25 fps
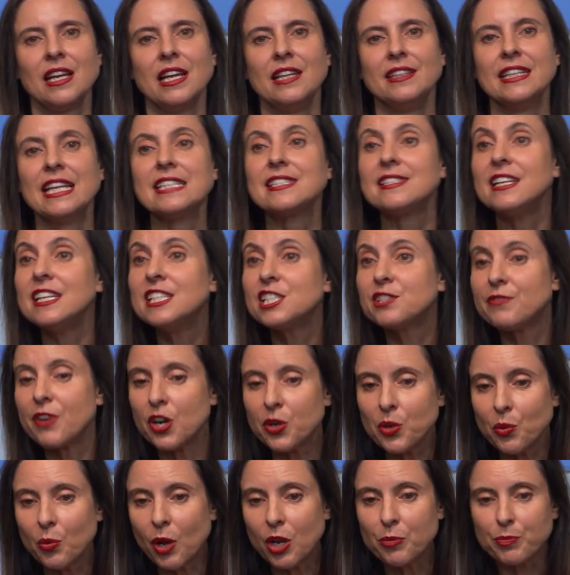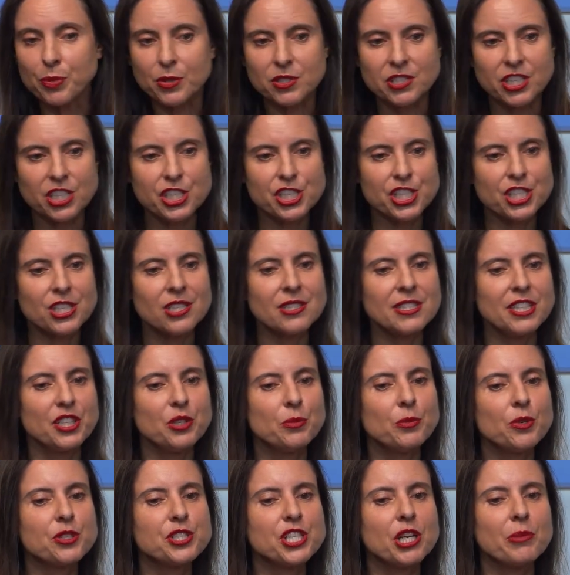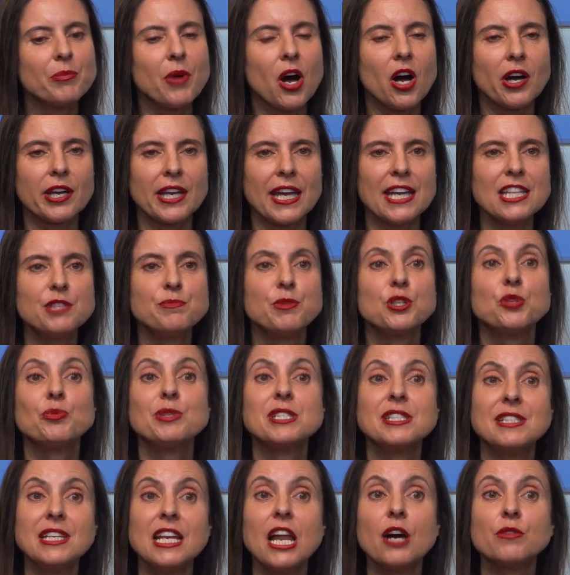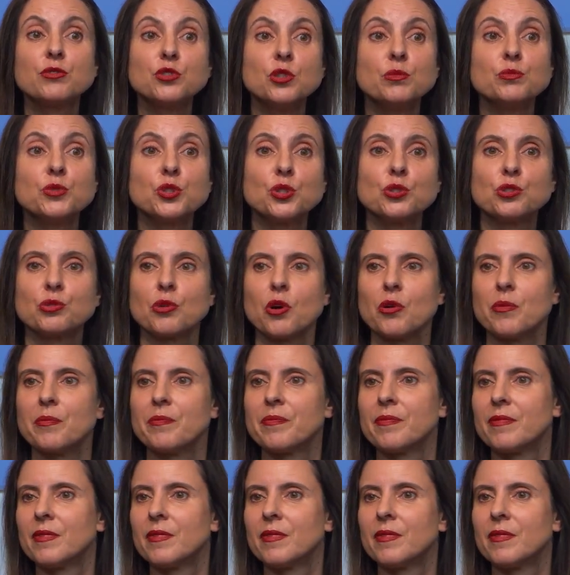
Nestlé is very well positioned in emerging markets, but we still have room to grow.